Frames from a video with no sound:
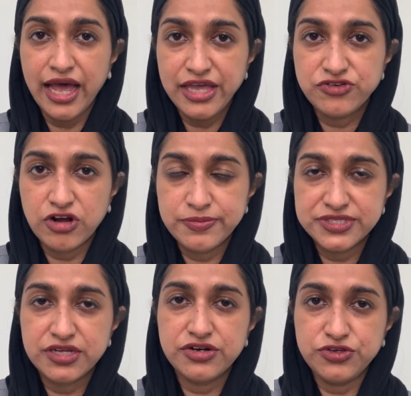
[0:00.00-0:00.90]
eye
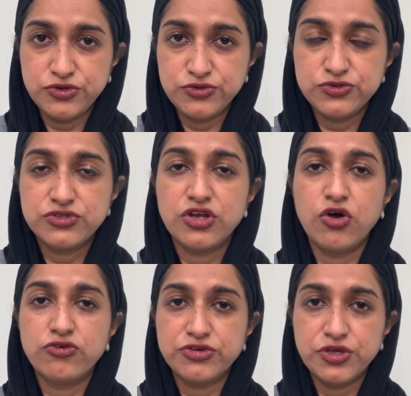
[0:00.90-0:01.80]
drops that are used
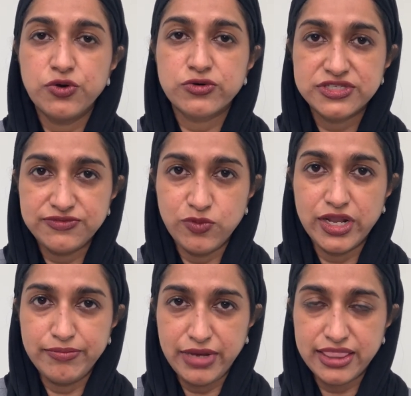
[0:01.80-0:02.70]
over the course of
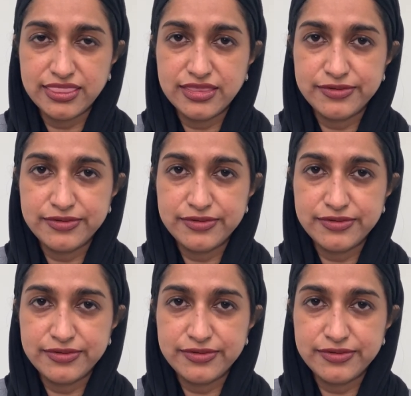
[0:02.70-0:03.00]
1 month.